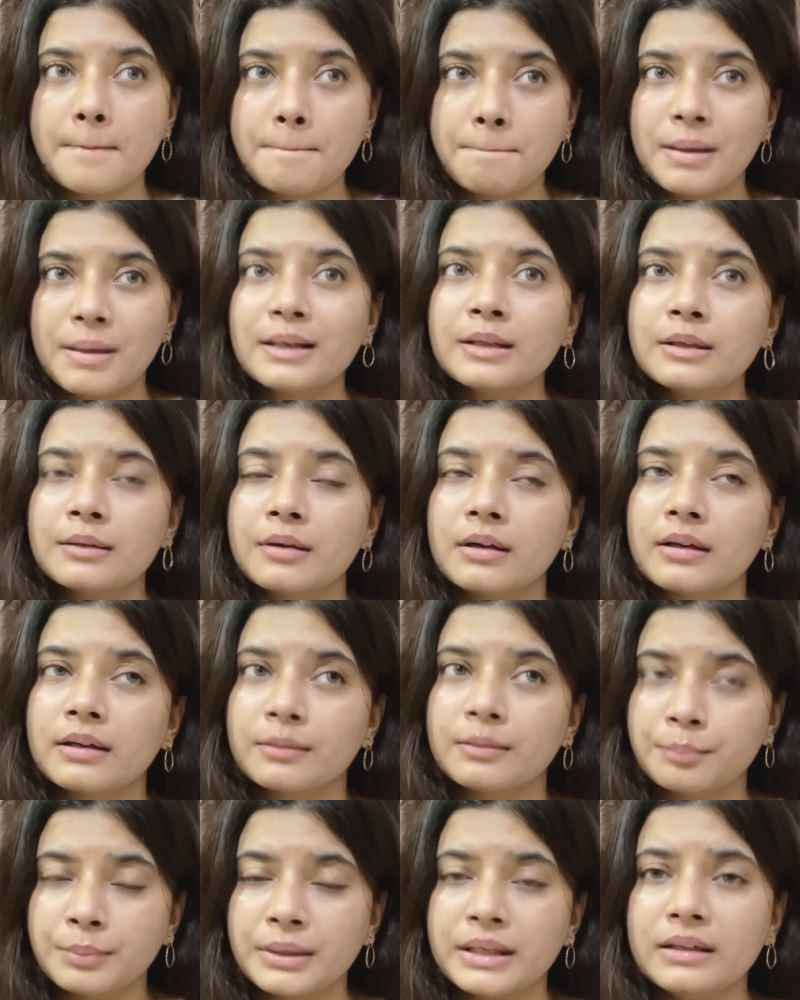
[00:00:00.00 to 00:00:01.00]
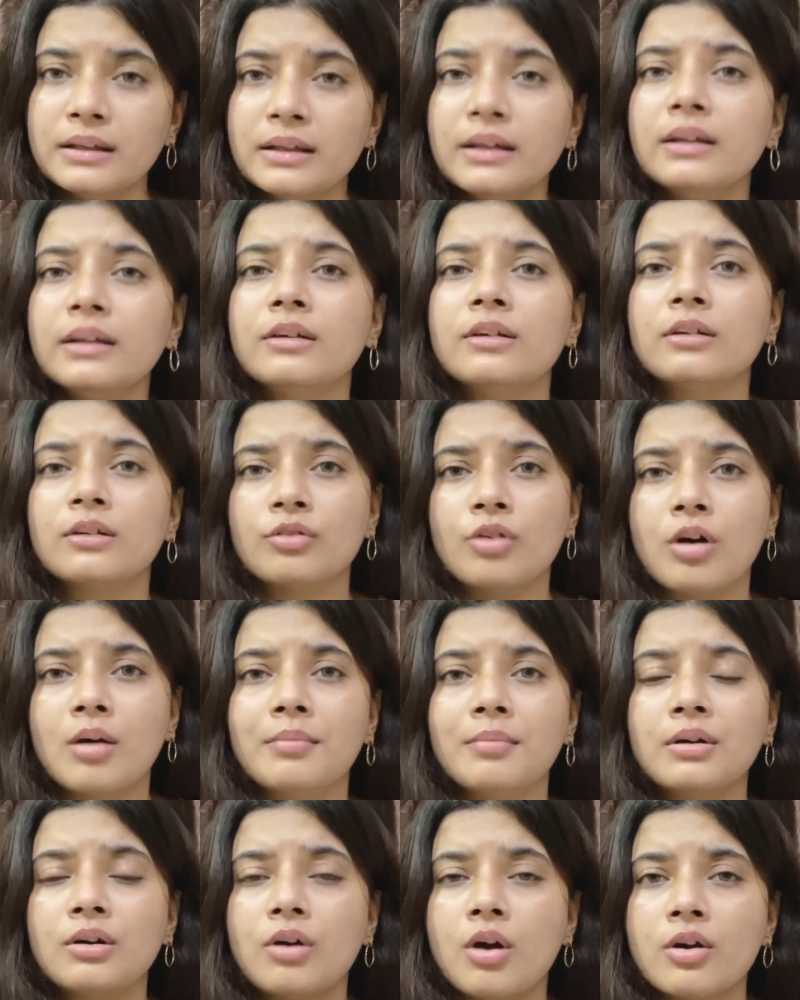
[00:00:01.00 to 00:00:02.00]
But being it
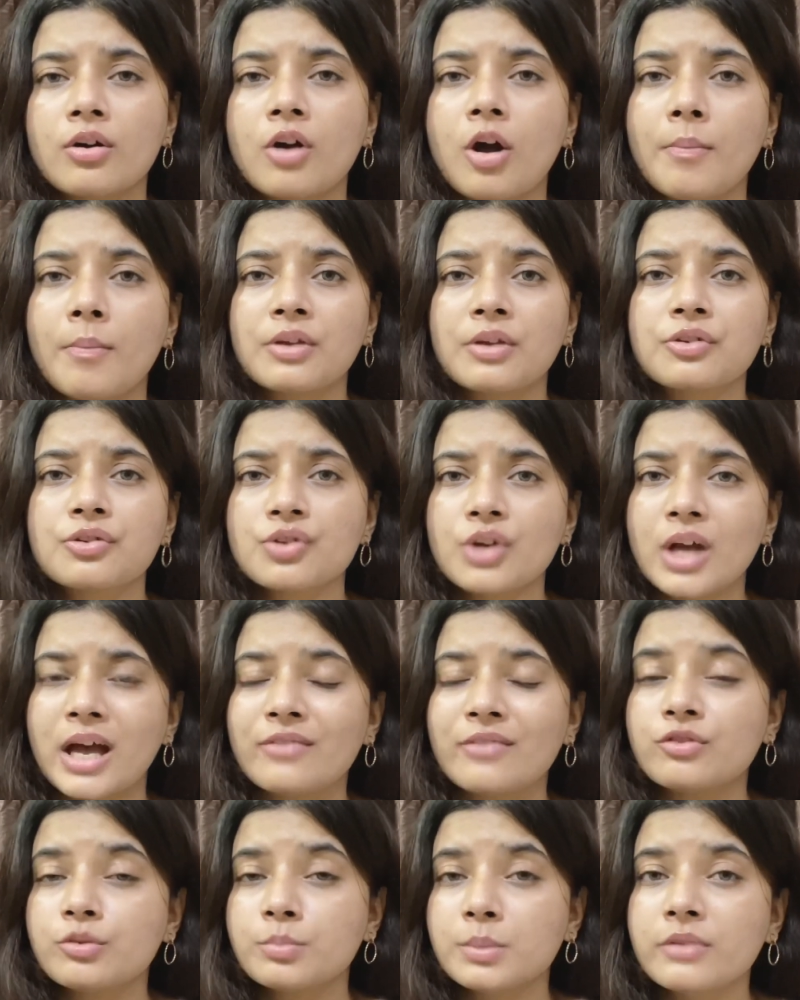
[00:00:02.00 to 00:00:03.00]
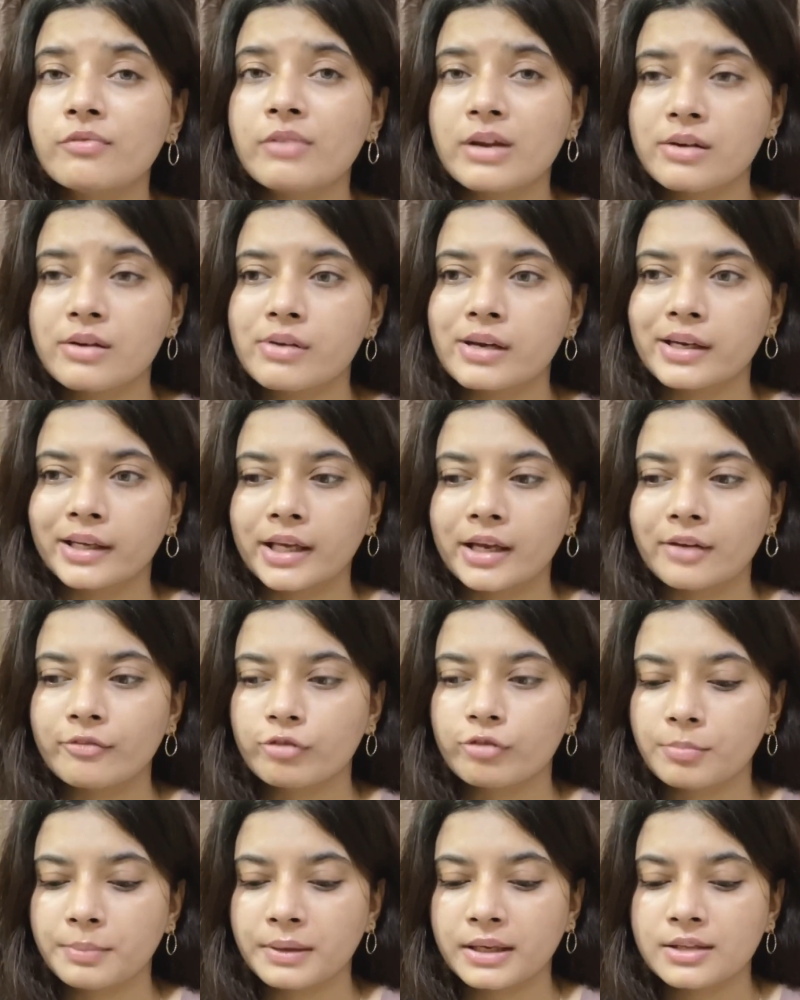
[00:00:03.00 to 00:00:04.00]
normal combination, you have to be very
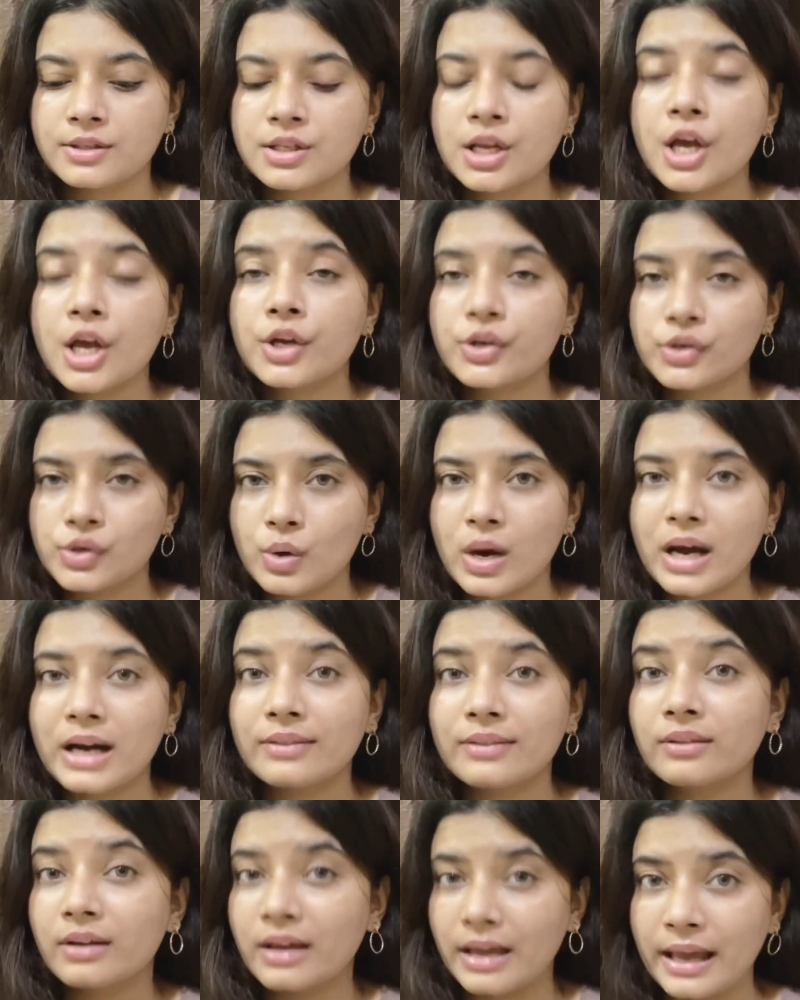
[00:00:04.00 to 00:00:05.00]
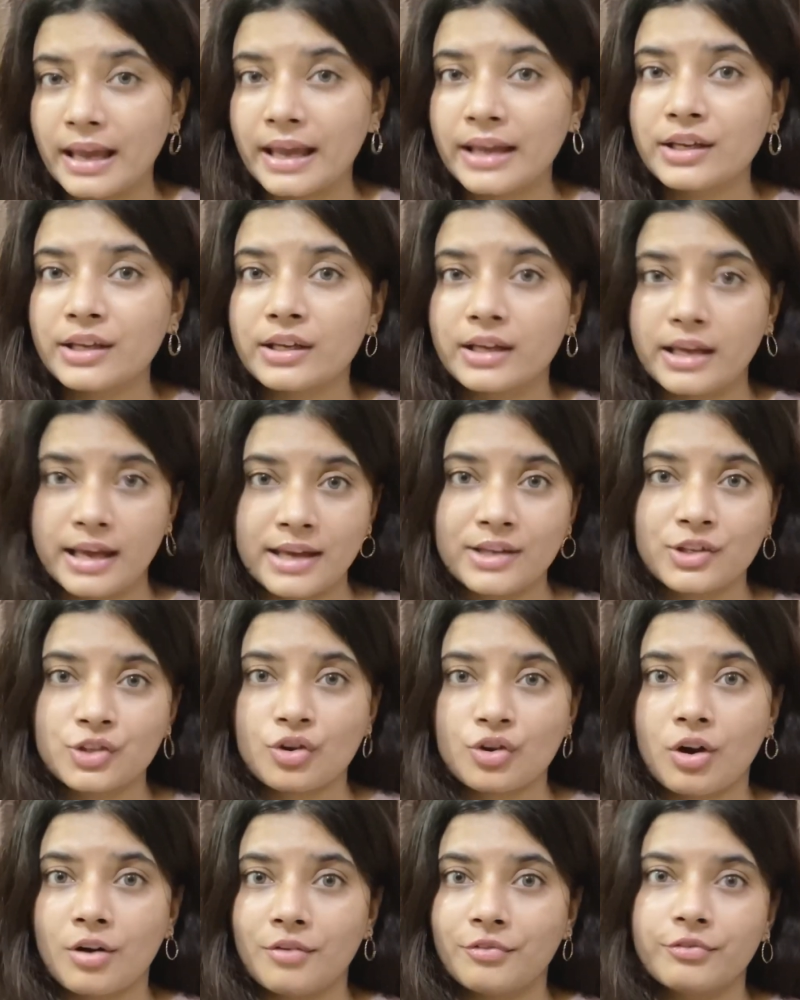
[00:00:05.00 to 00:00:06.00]
careful, because you are at the
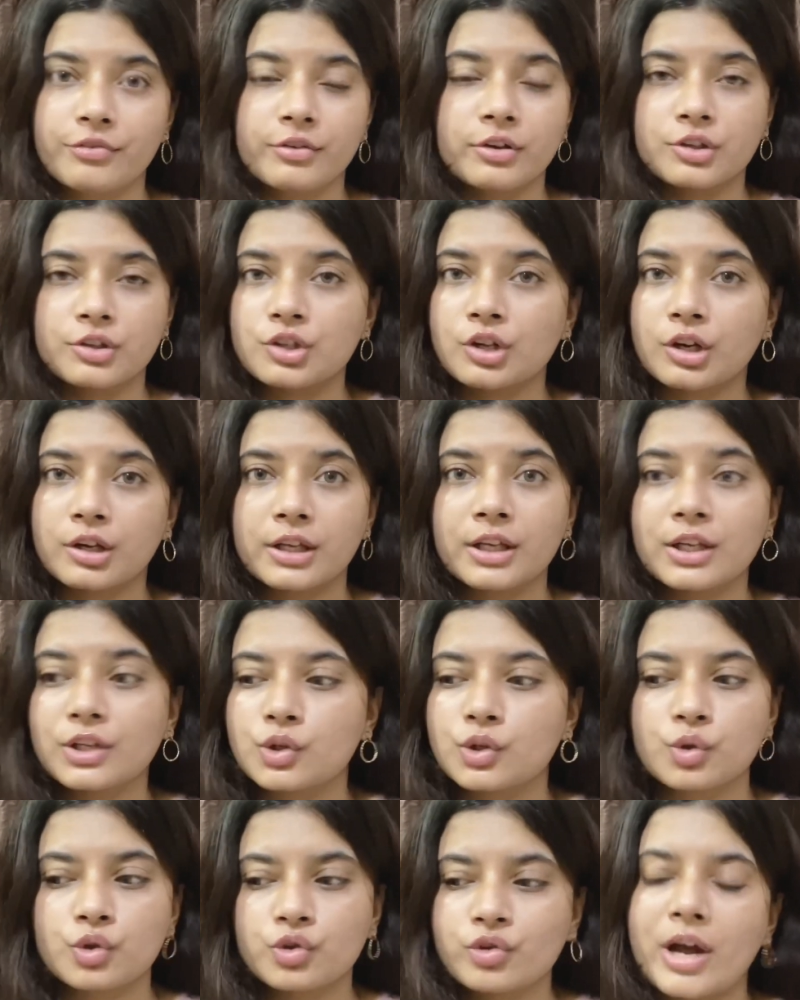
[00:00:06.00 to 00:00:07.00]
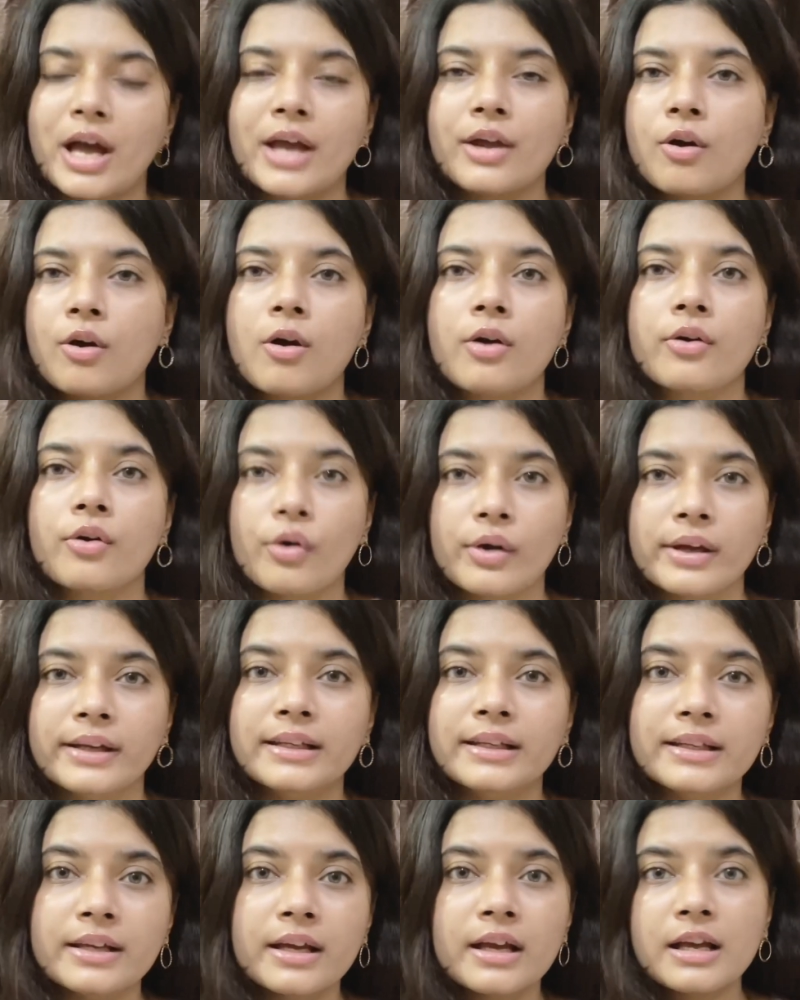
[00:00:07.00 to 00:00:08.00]
edge of turning into dry or
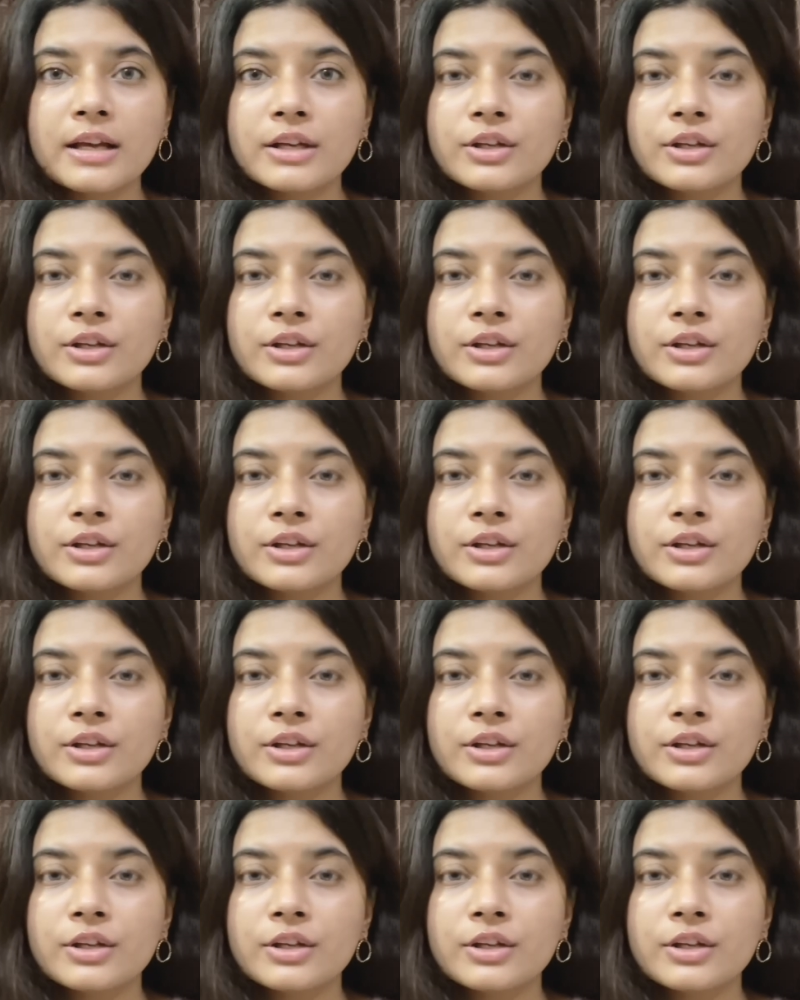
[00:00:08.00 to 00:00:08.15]
oily,